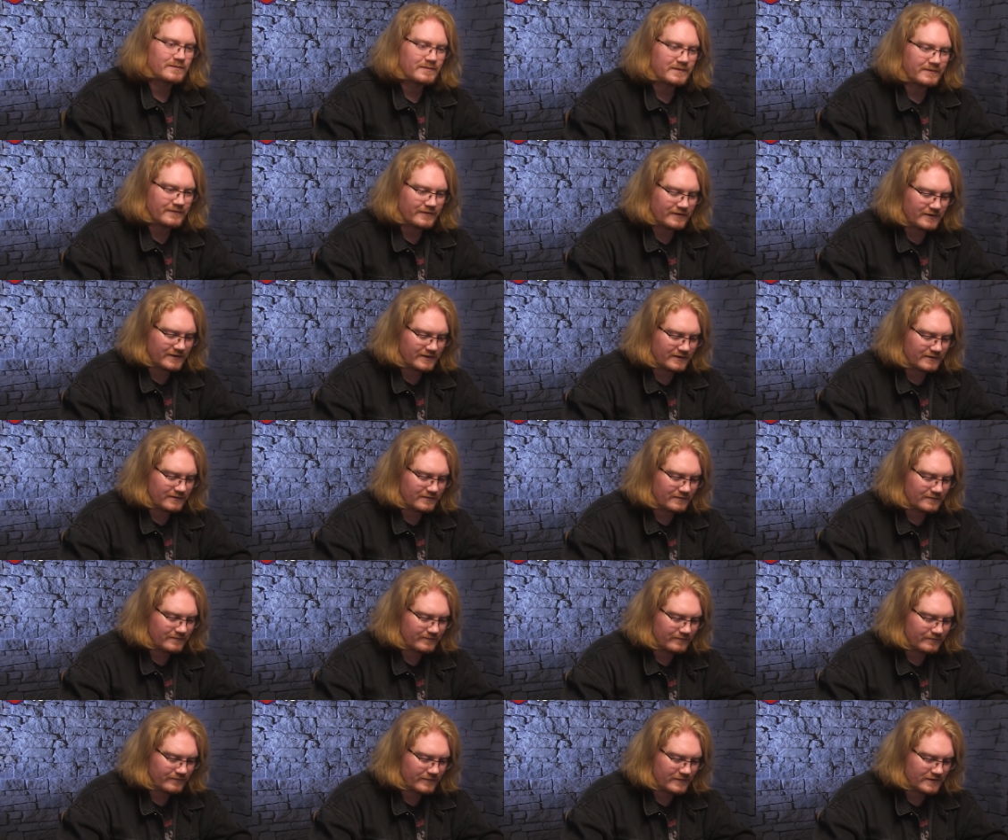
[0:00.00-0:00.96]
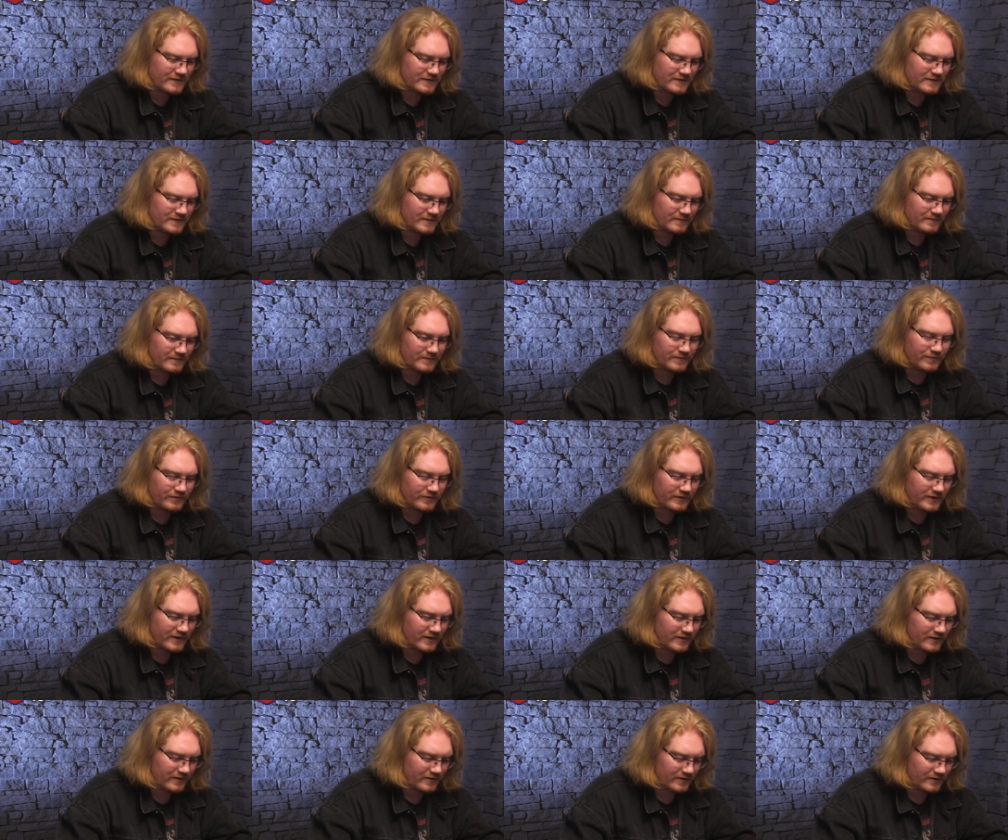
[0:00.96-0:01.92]
to me right now. Yeah, pretty
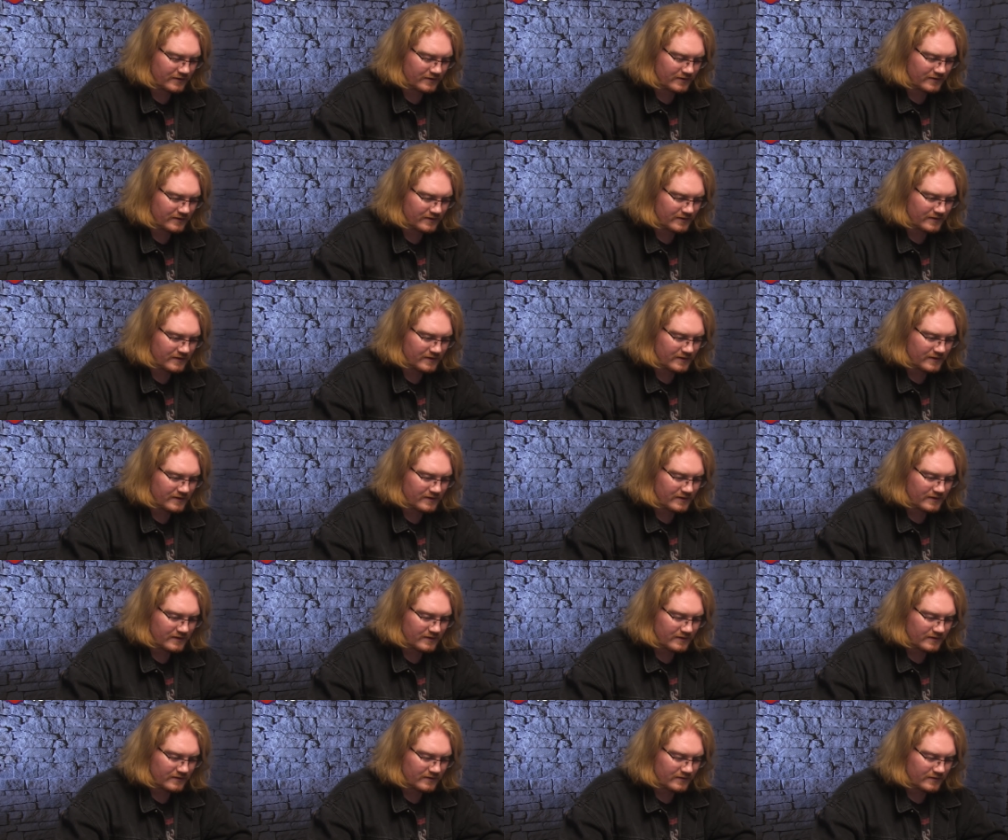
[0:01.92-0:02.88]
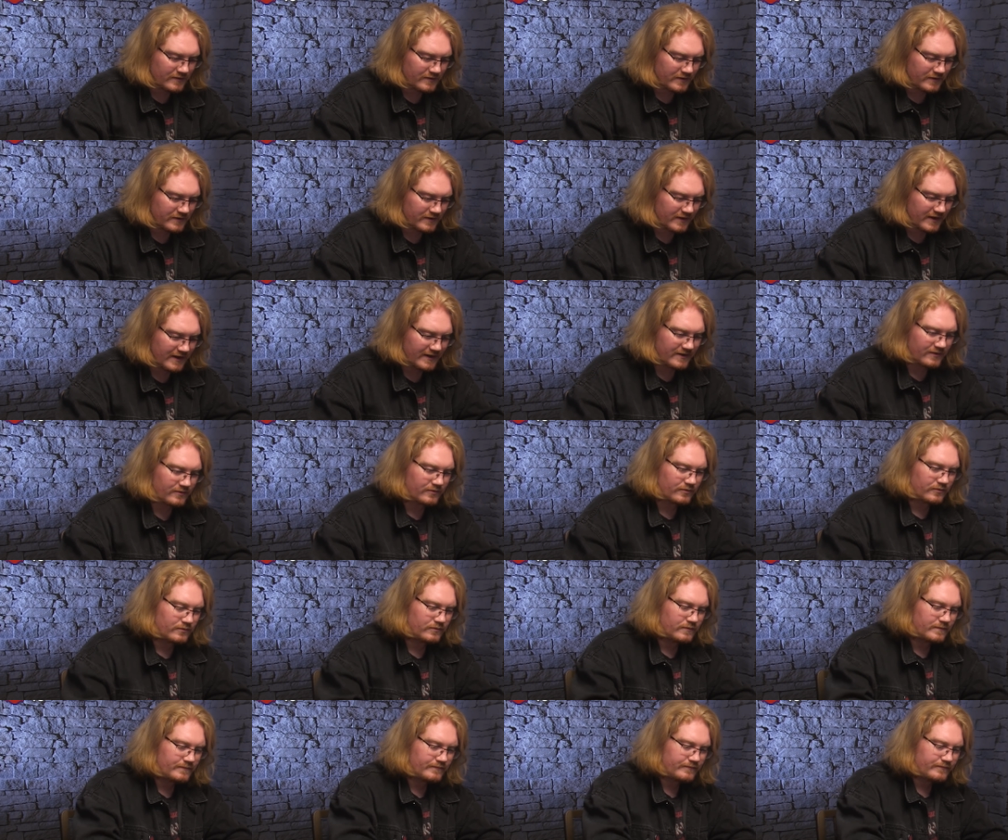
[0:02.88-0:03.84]
good. So I'm going to get it
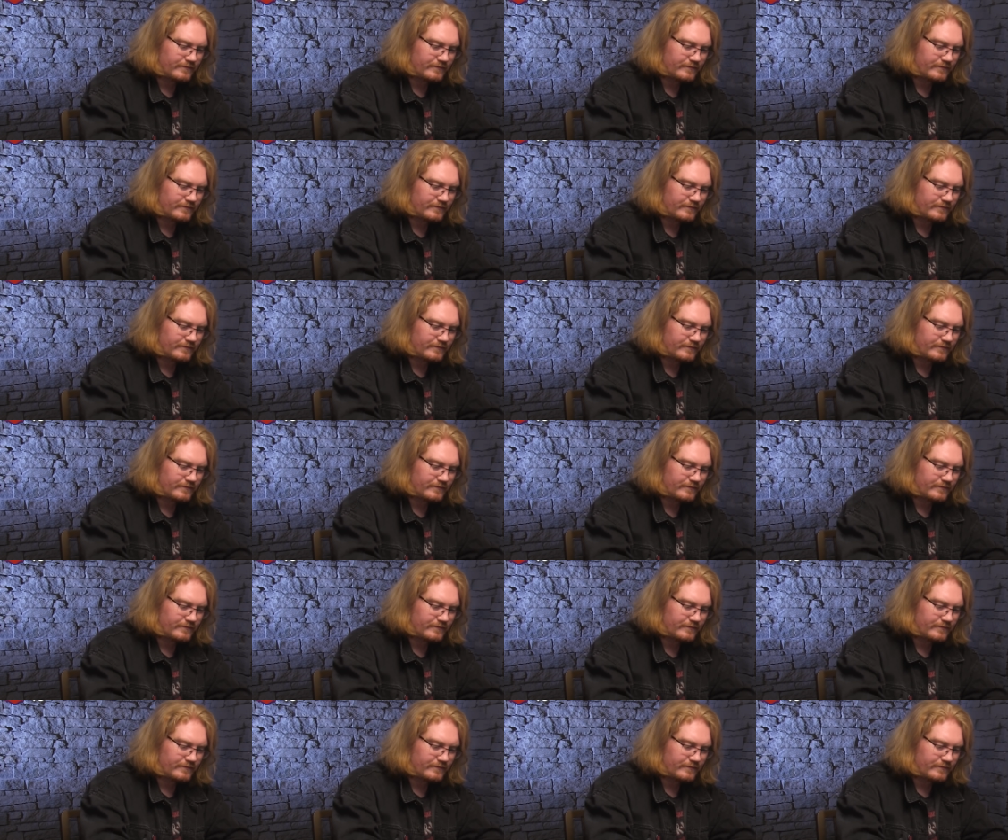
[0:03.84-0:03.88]
all.